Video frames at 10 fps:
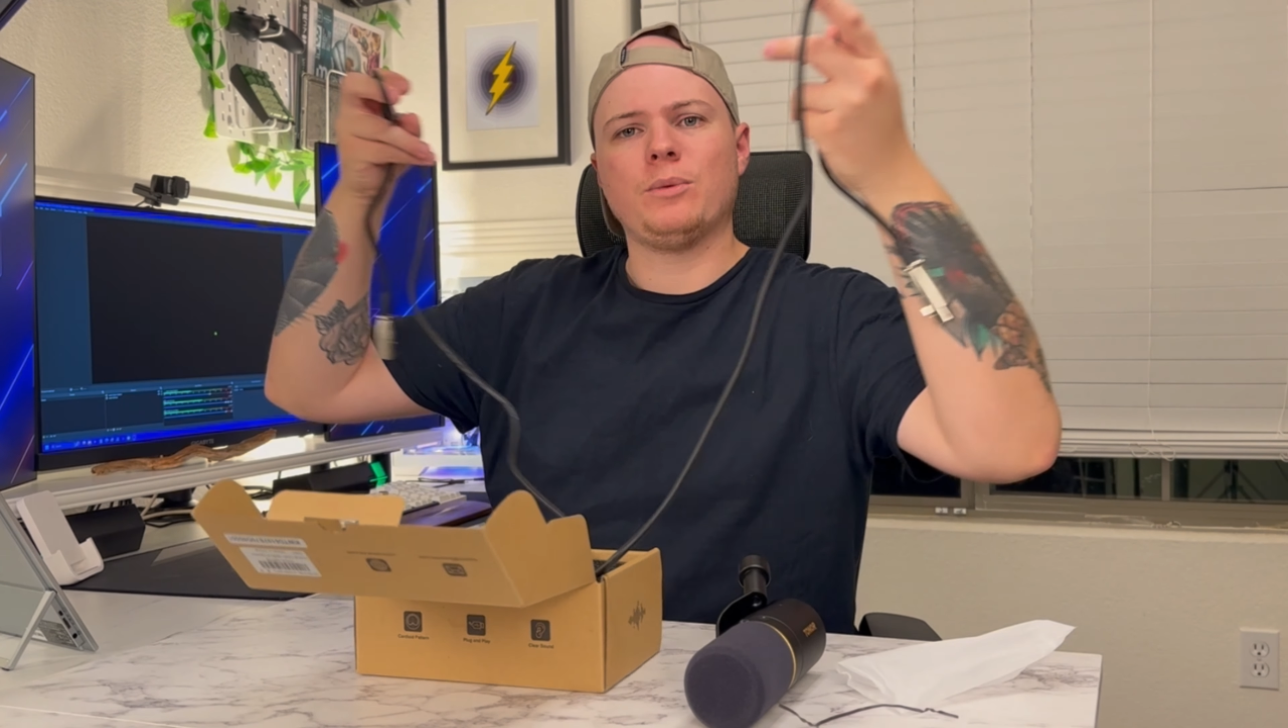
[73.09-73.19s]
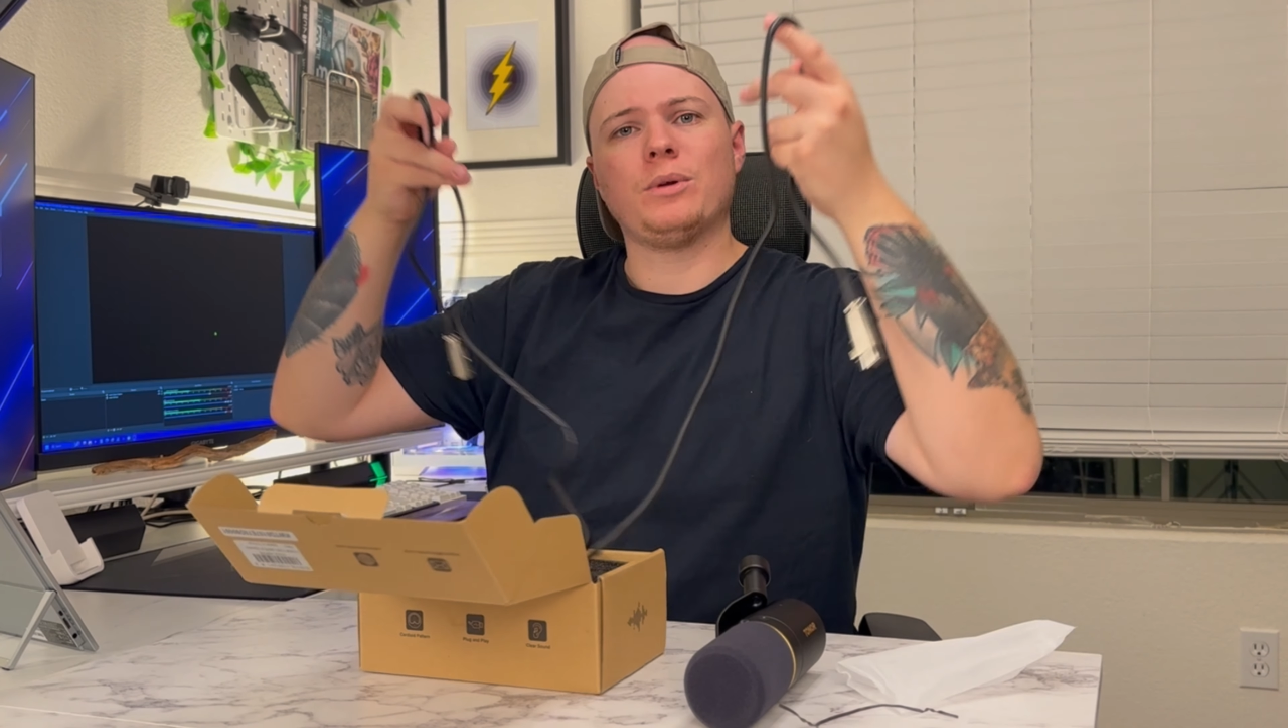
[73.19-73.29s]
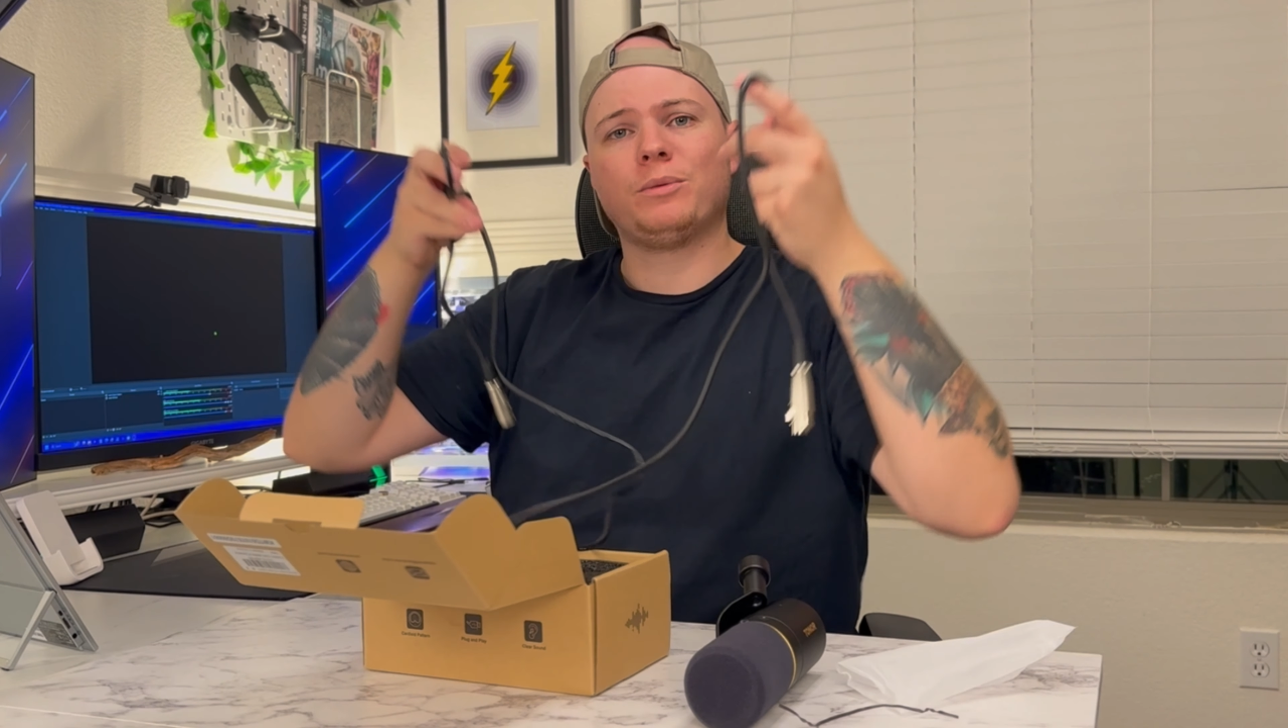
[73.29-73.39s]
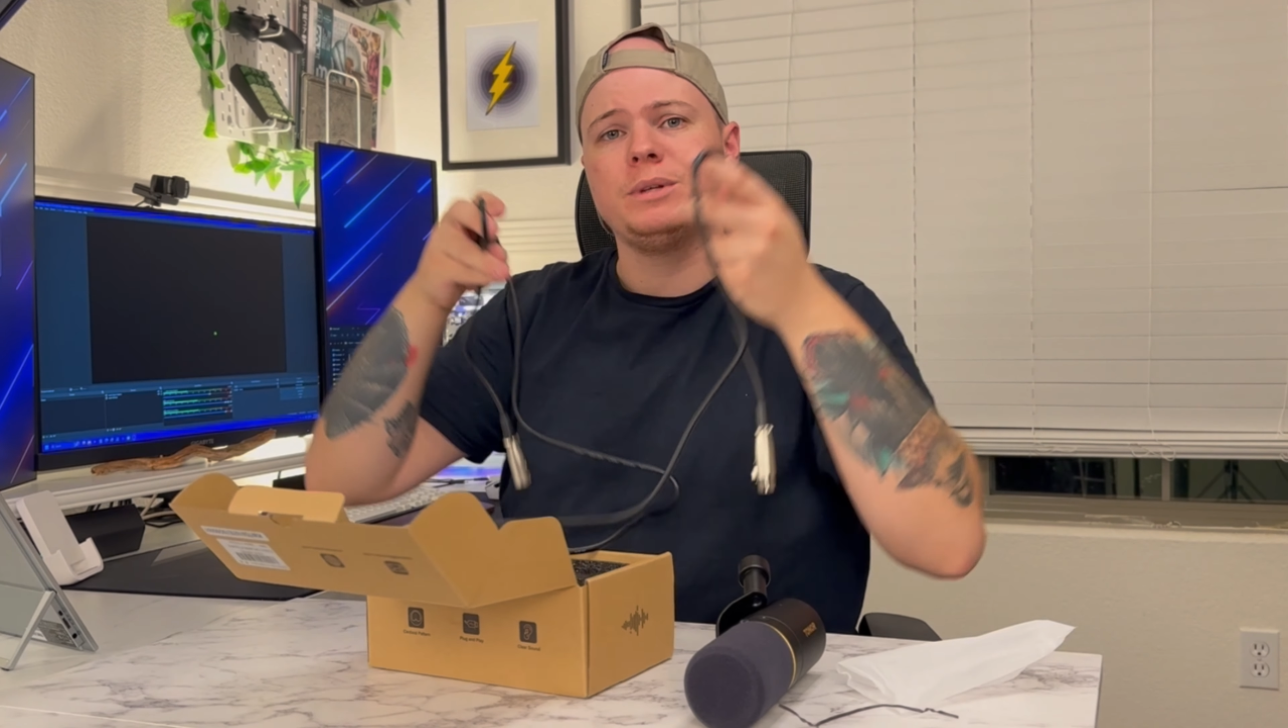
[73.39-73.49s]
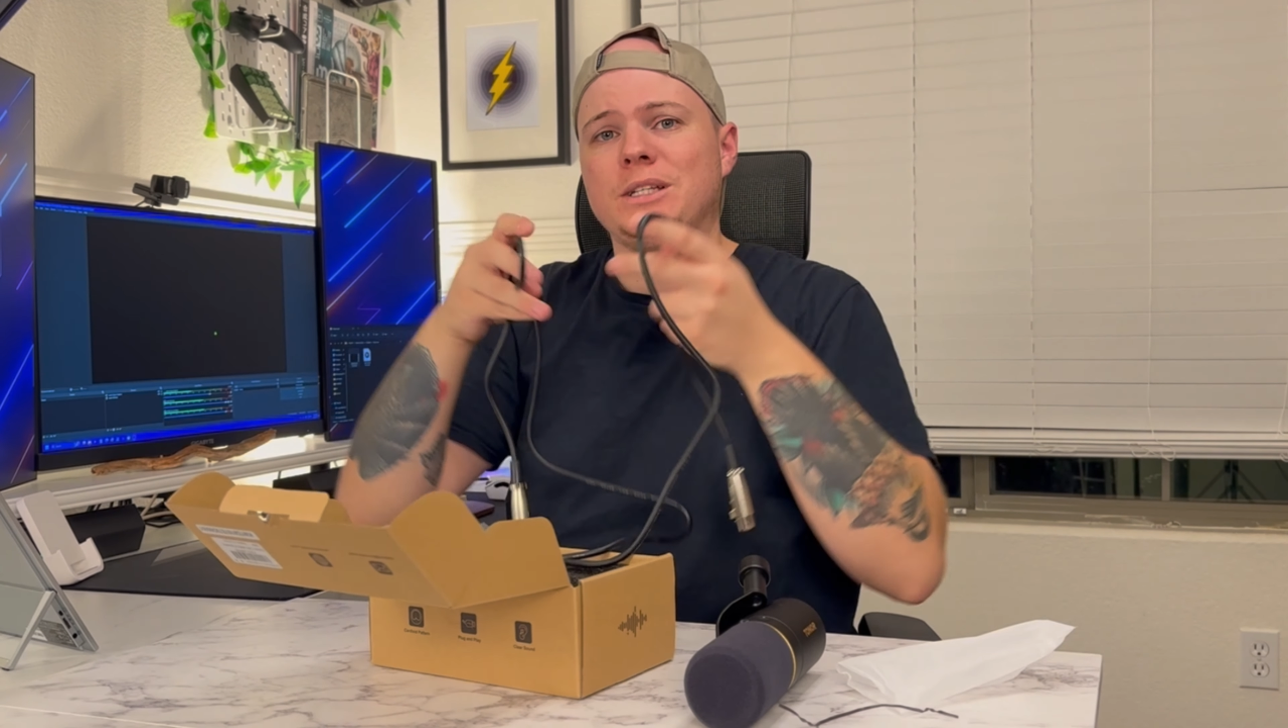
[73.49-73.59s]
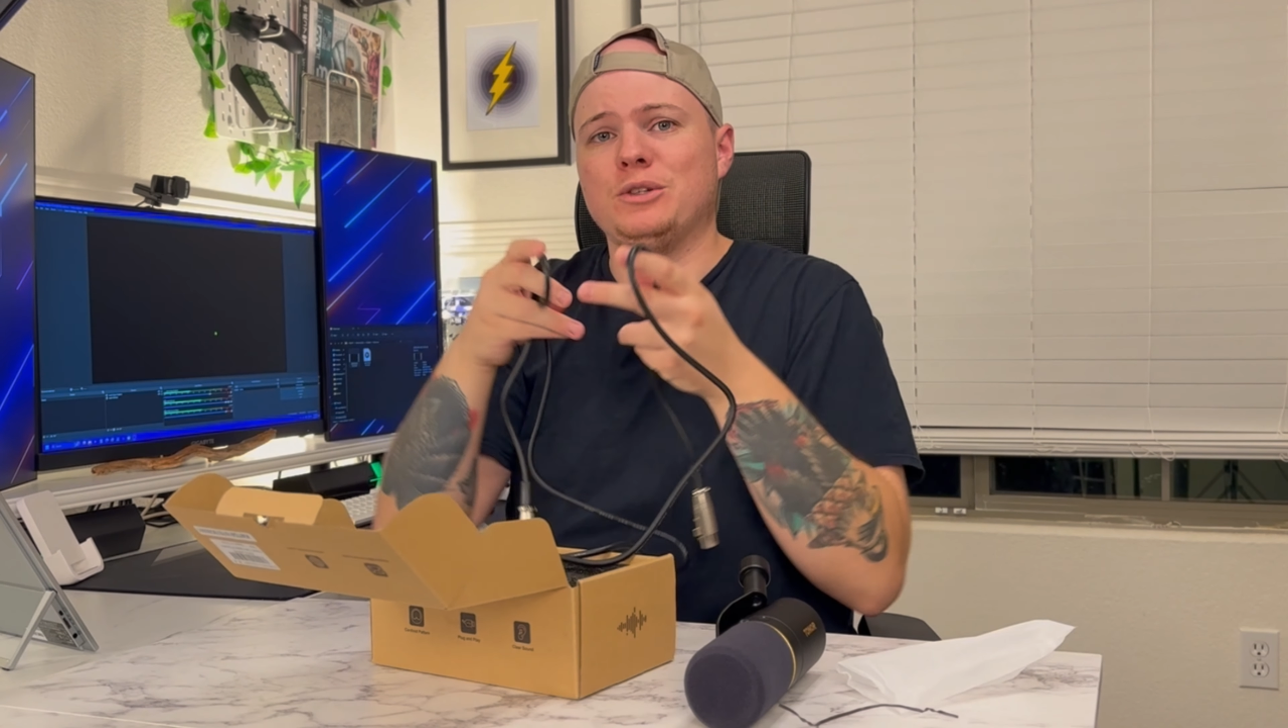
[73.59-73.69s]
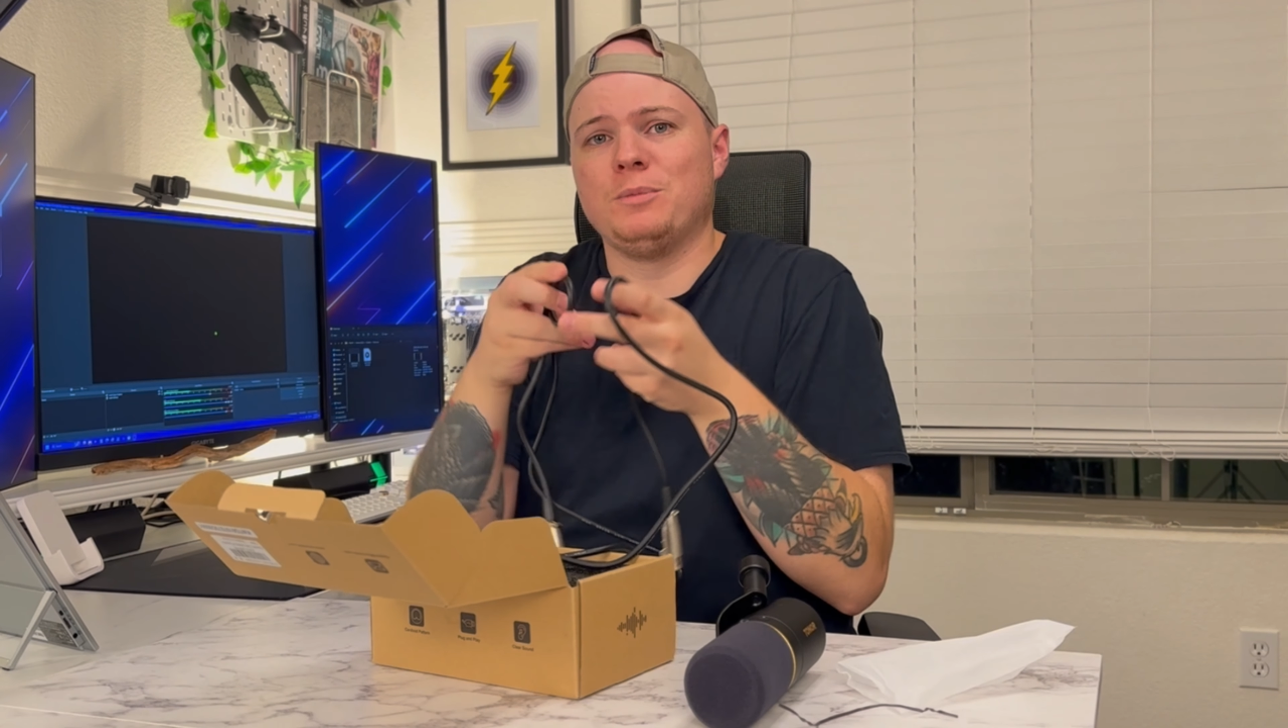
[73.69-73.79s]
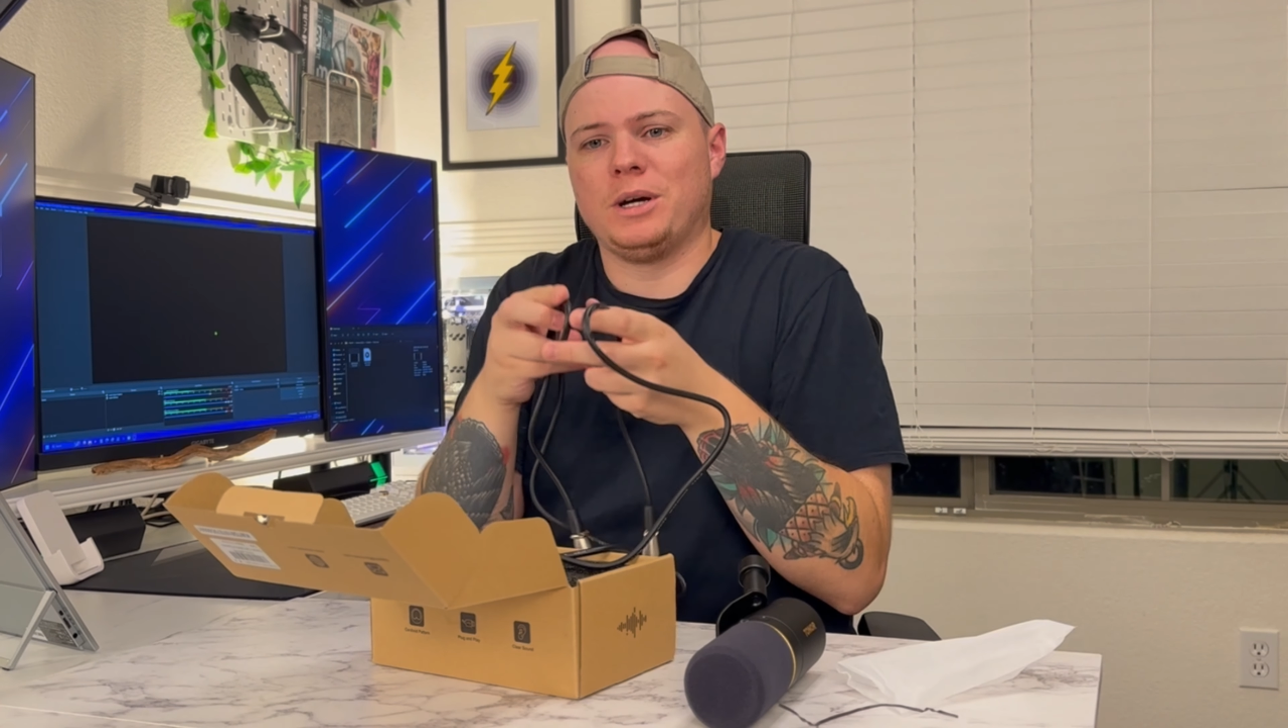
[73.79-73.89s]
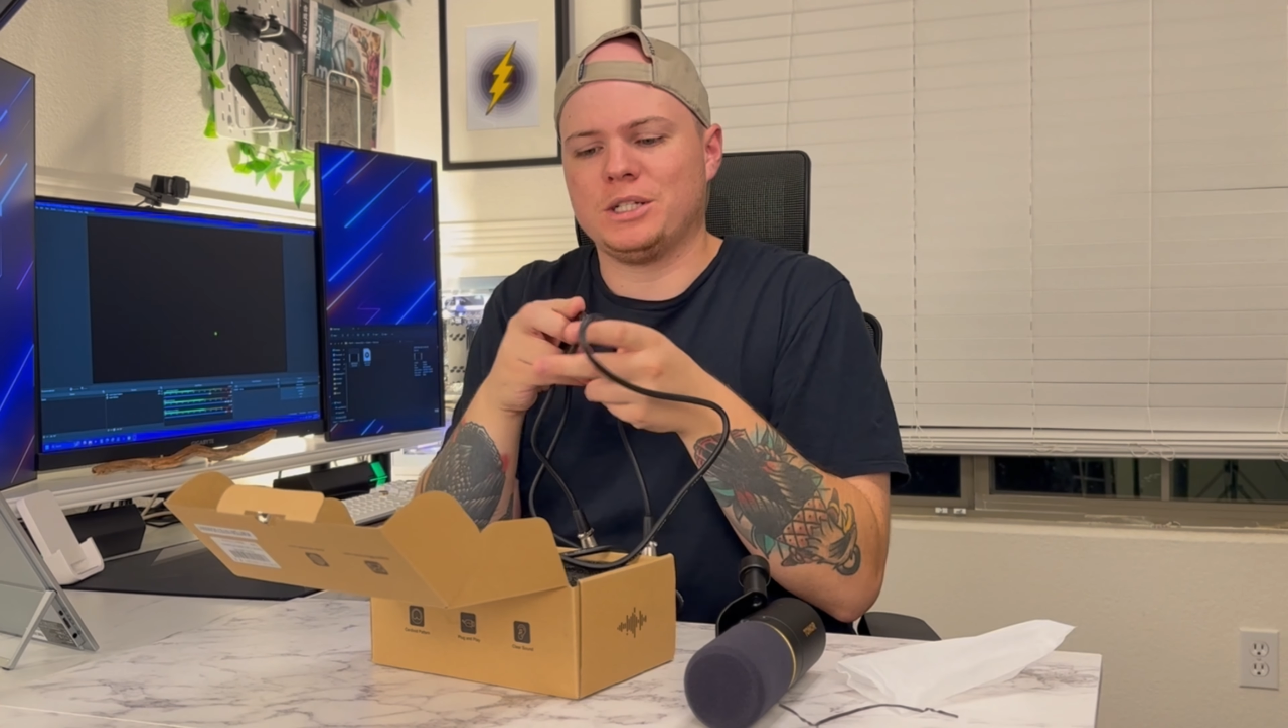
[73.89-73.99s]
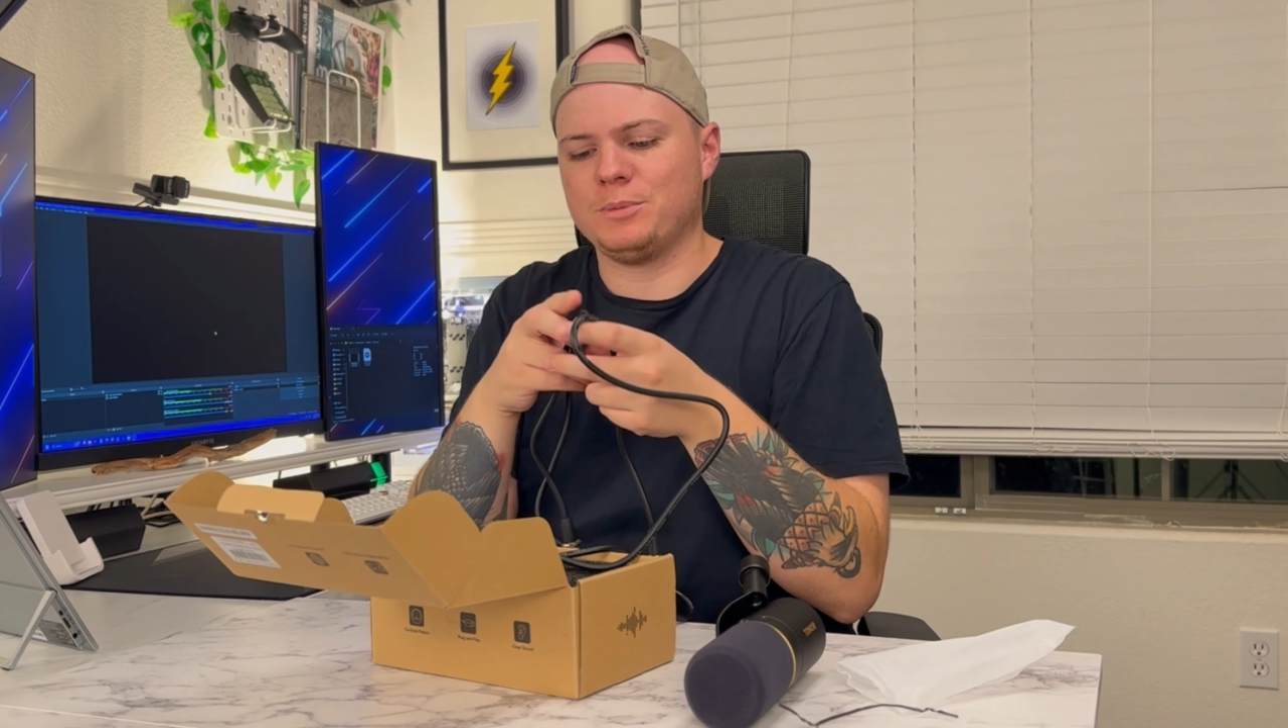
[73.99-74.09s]
that wouldn't really do
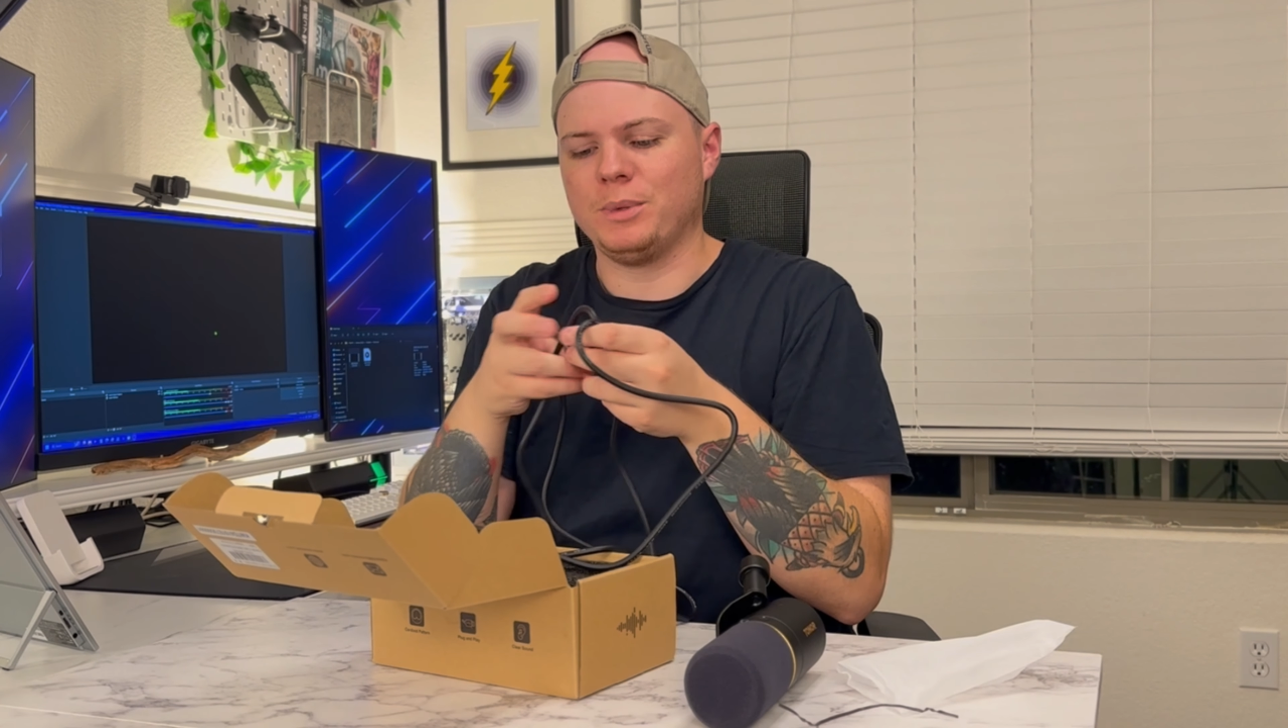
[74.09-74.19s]
much,